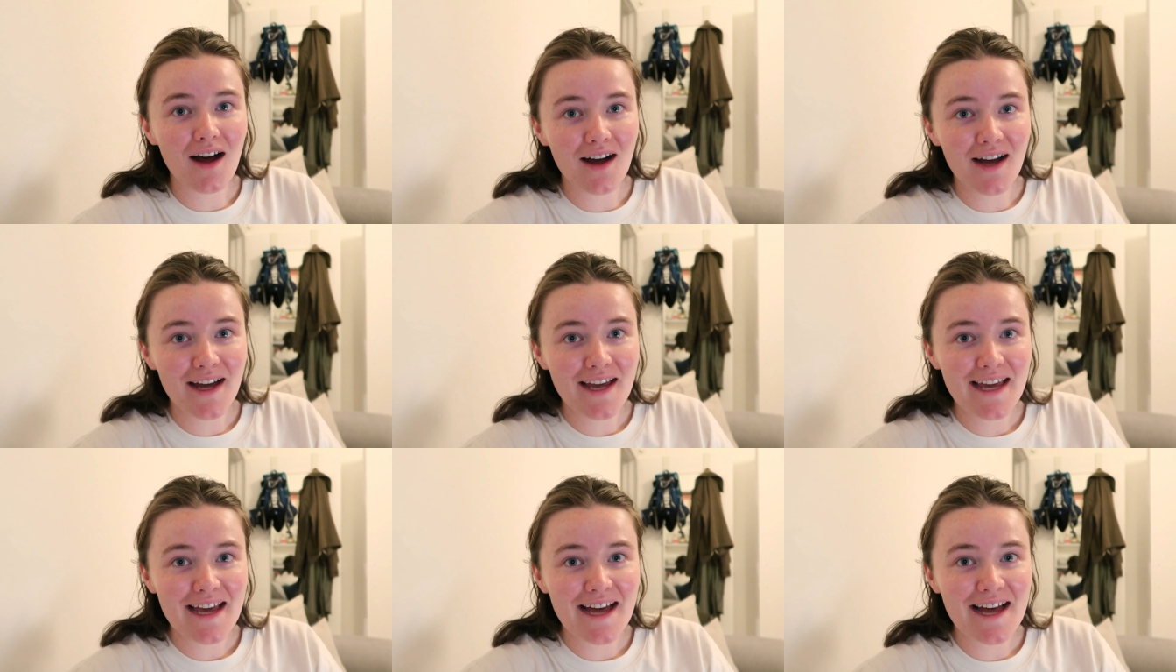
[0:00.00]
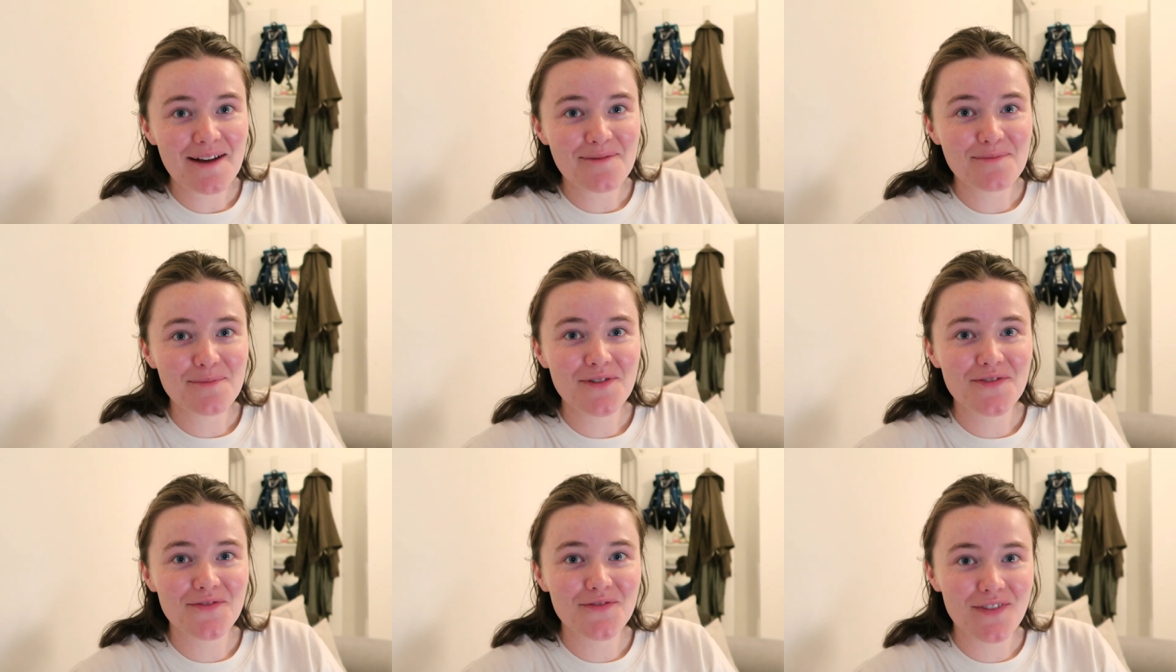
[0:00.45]
I
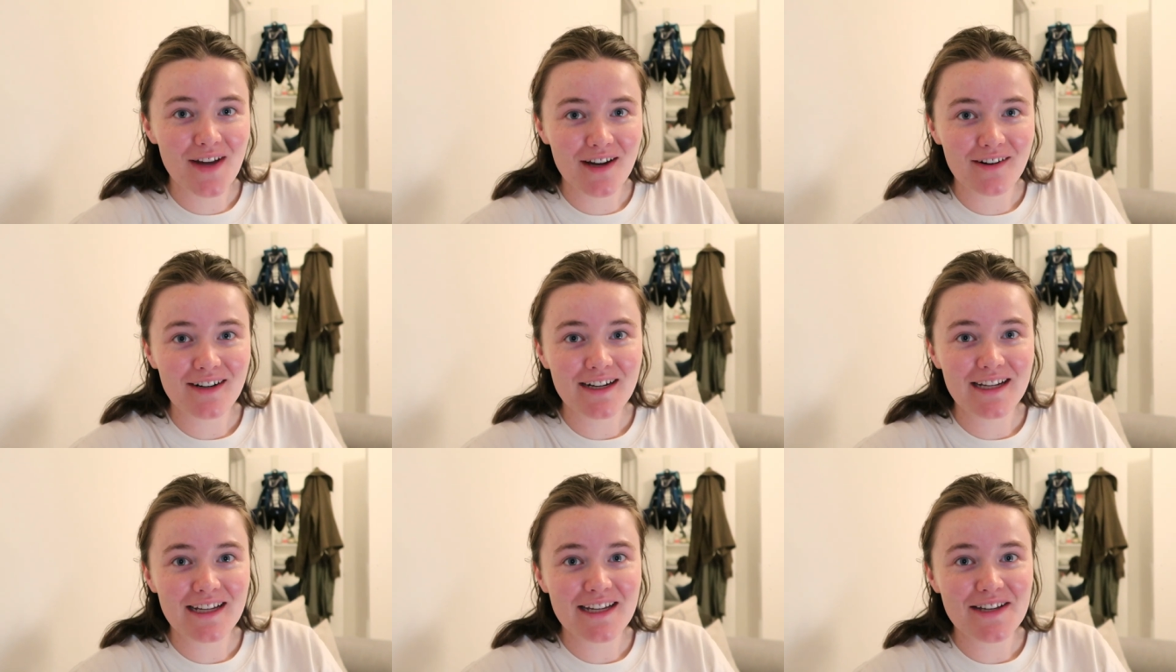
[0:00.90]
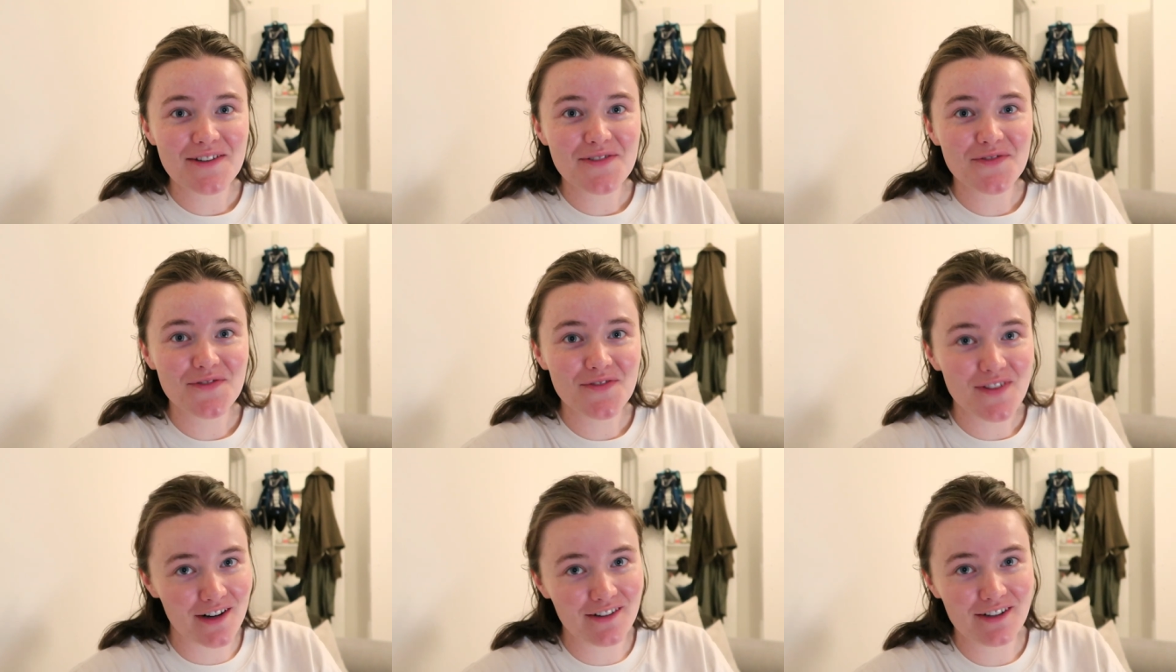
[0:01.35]
am very,
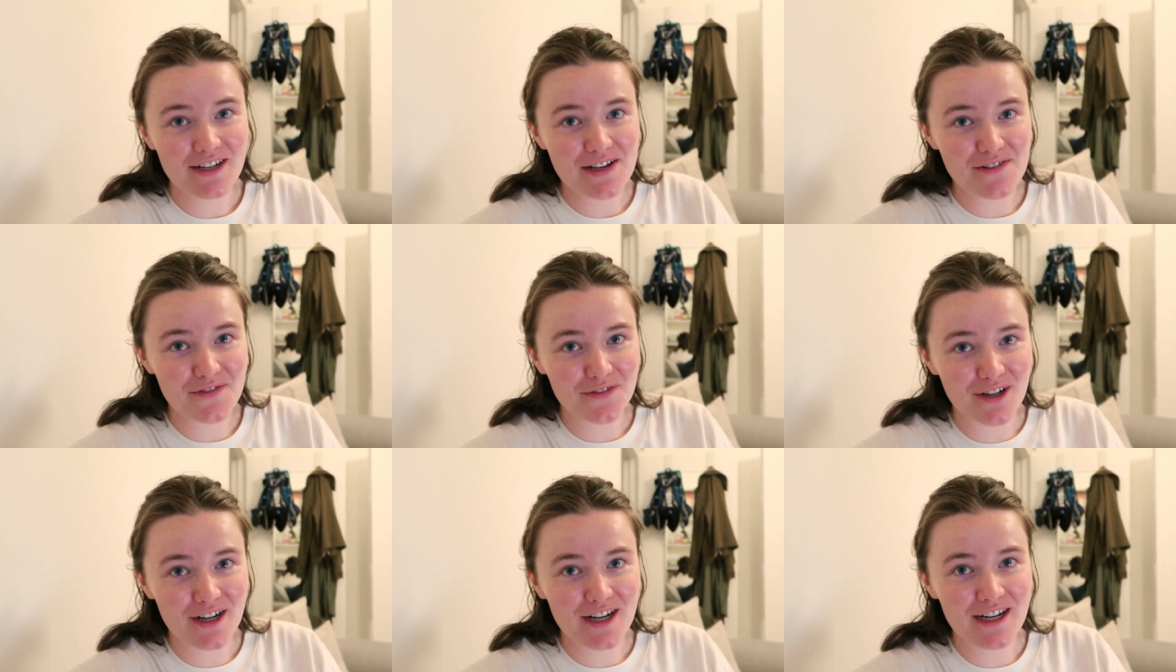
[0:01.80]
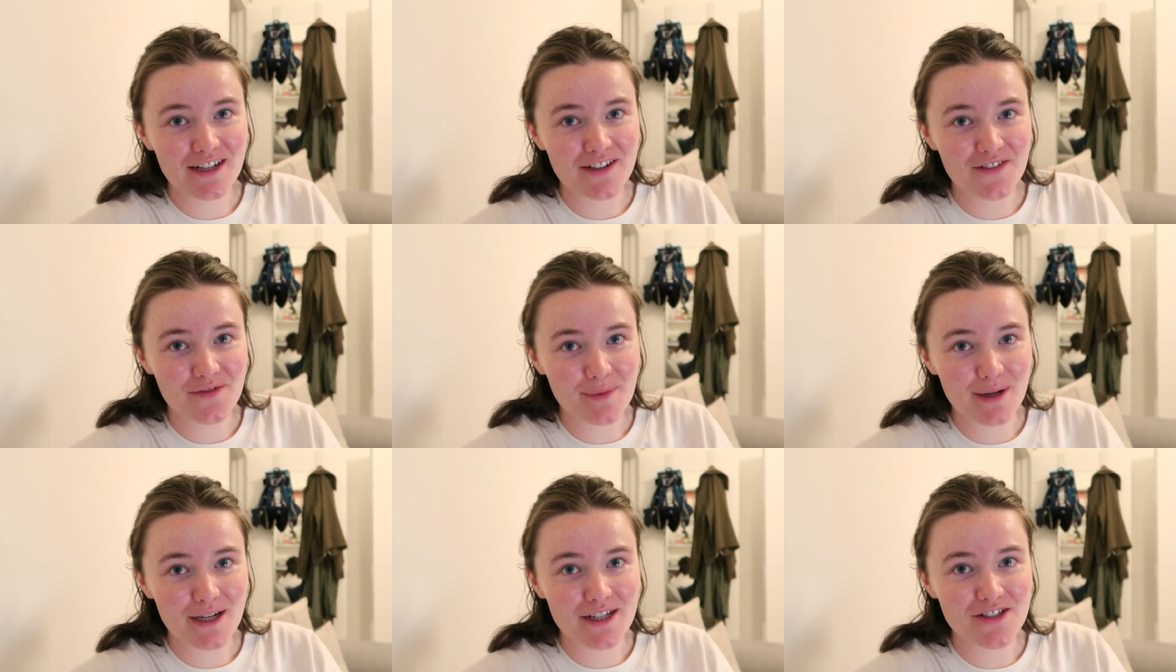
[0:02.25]
very afraid
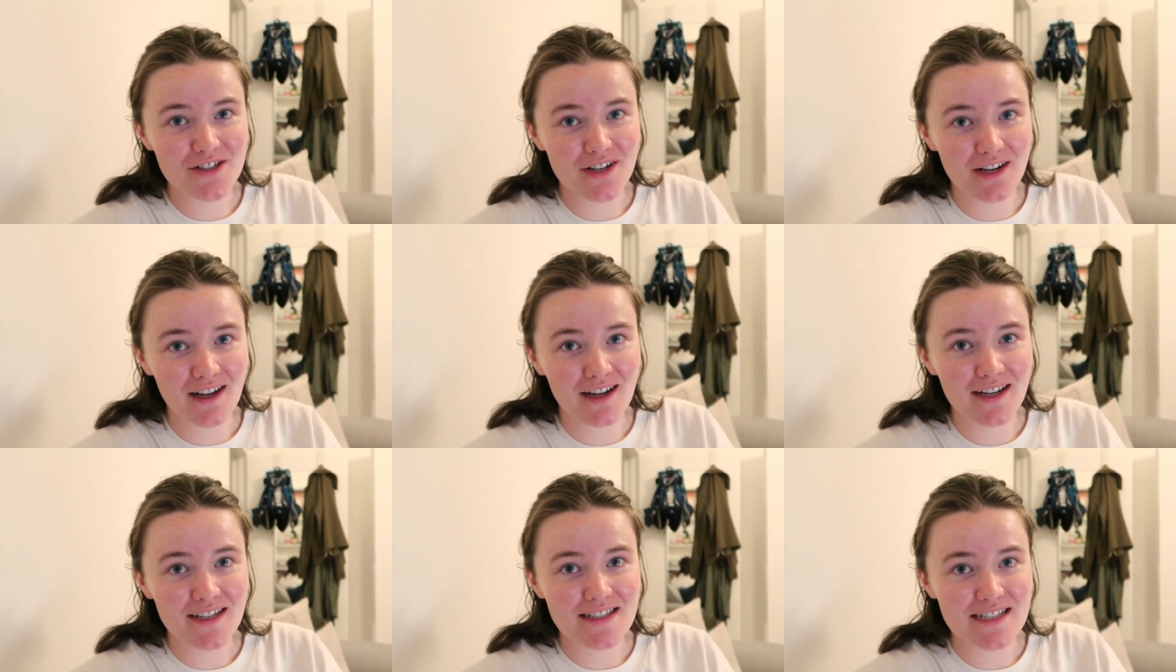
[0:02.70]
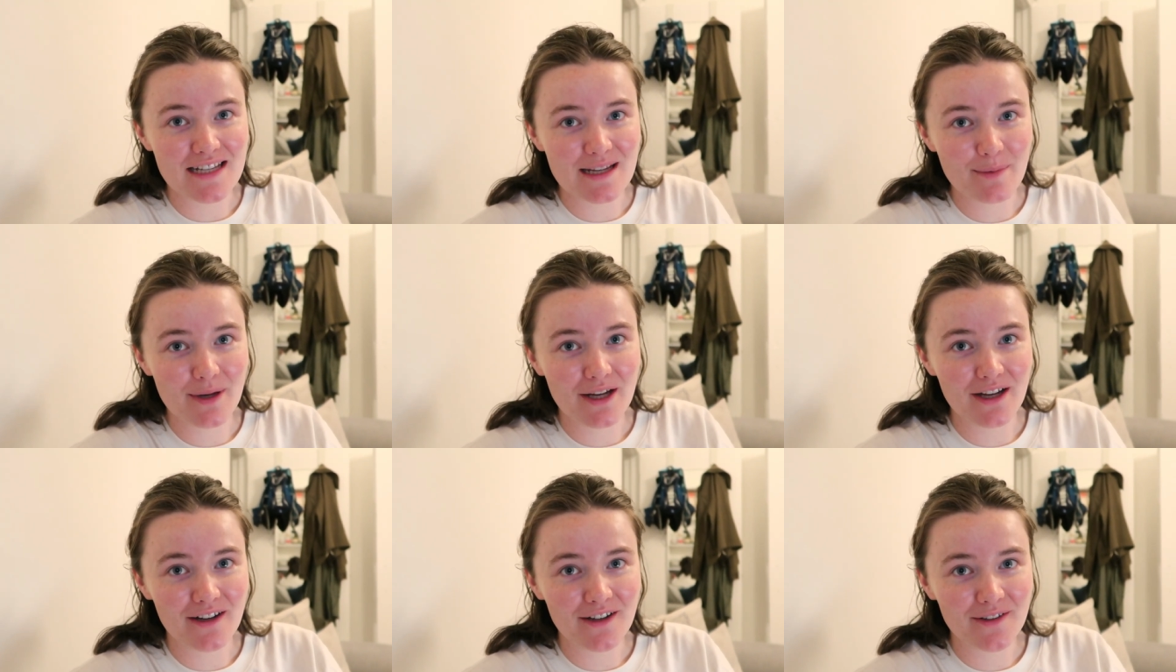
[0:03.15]
of my July
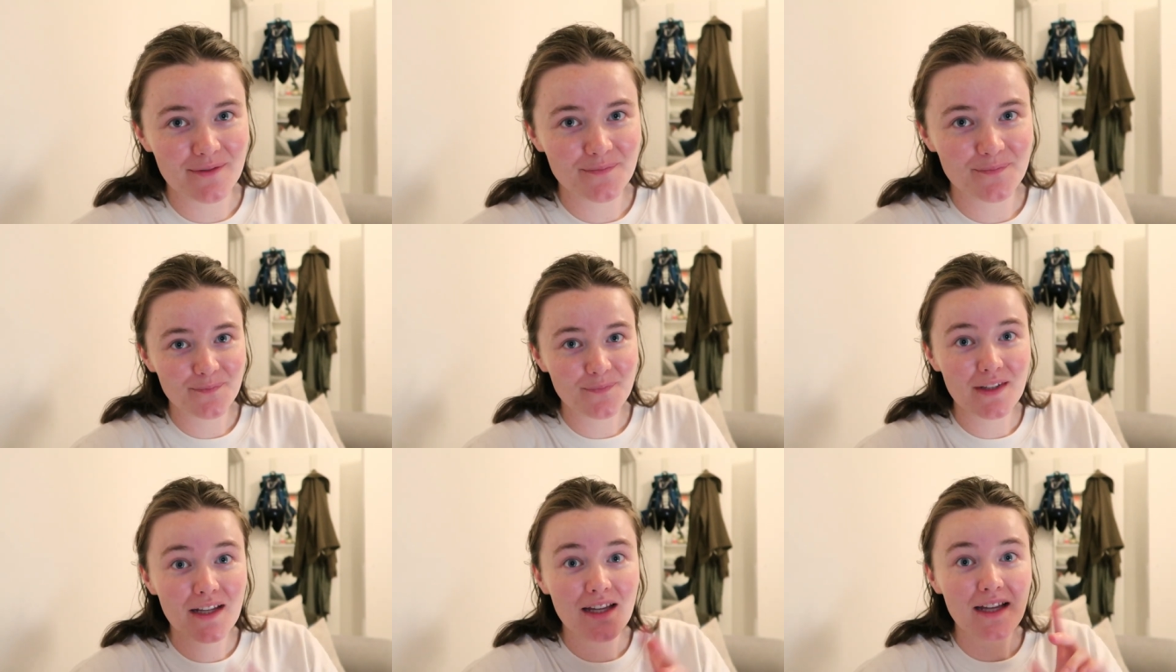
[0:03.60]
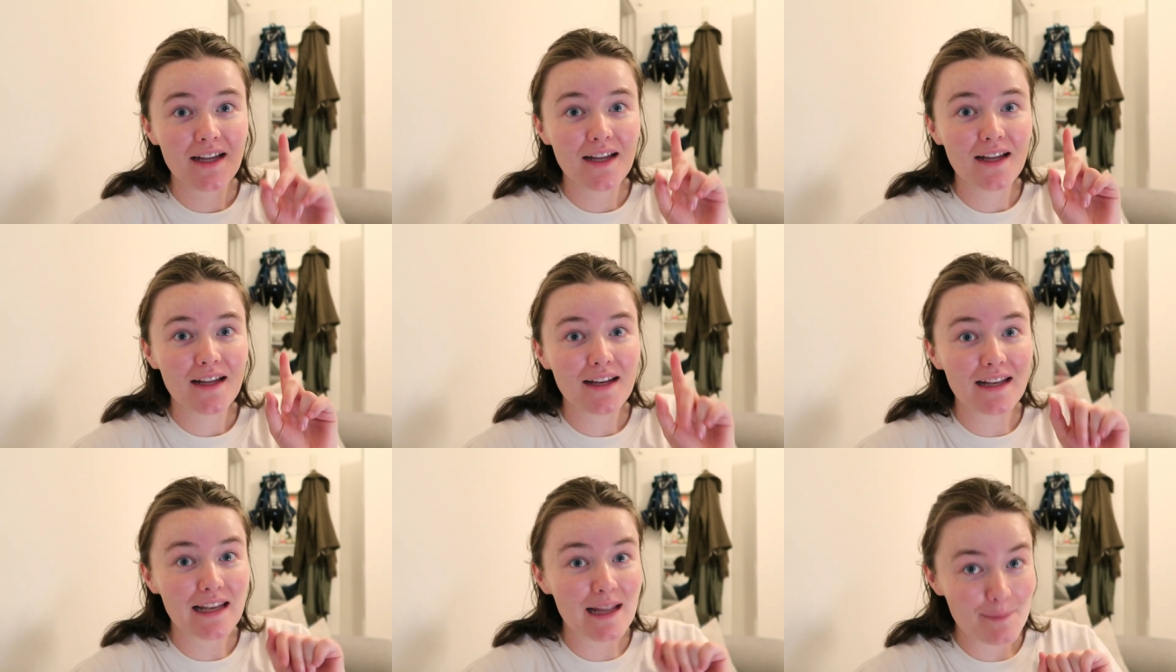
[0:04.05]
TBR.
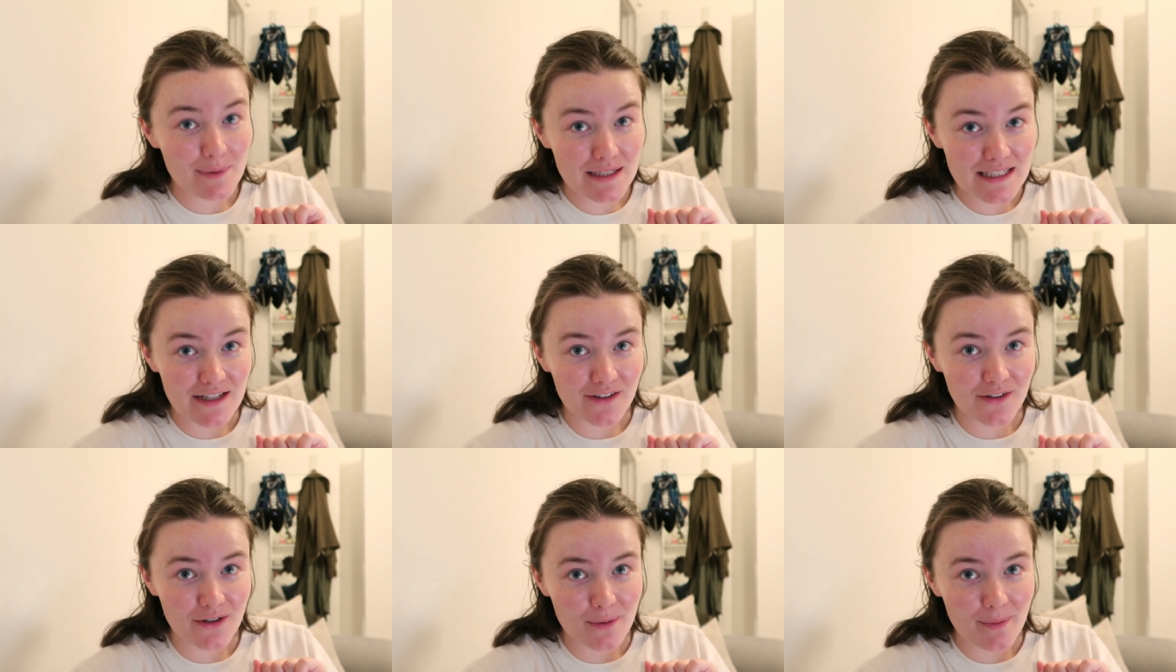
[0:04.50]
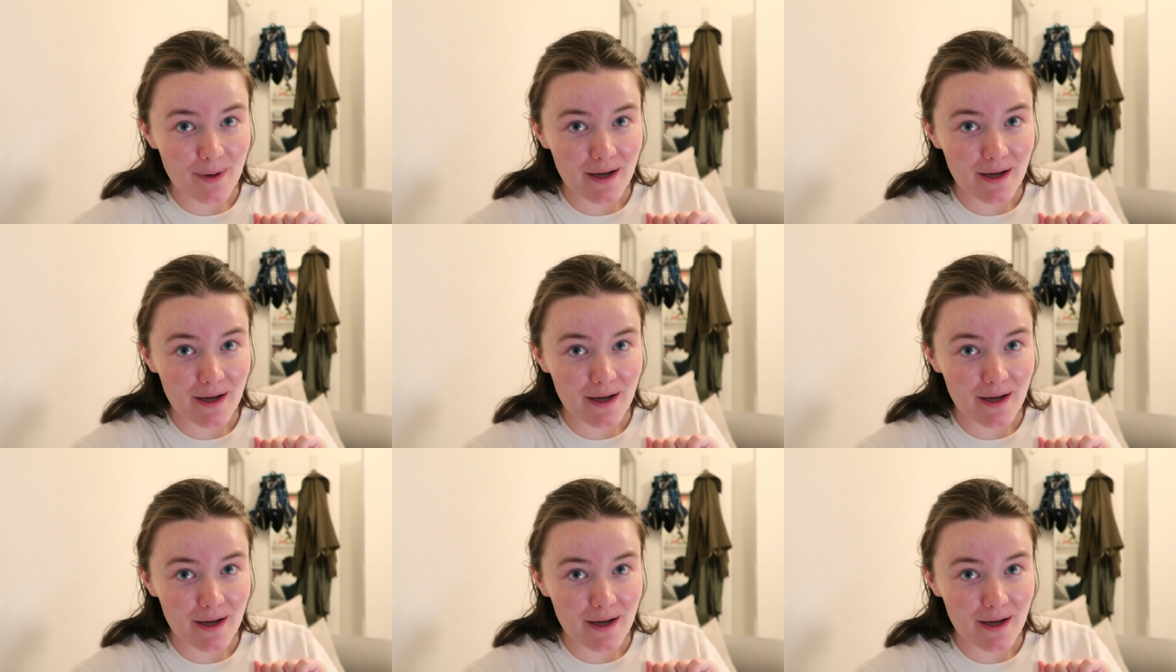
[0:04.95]
Let me tell you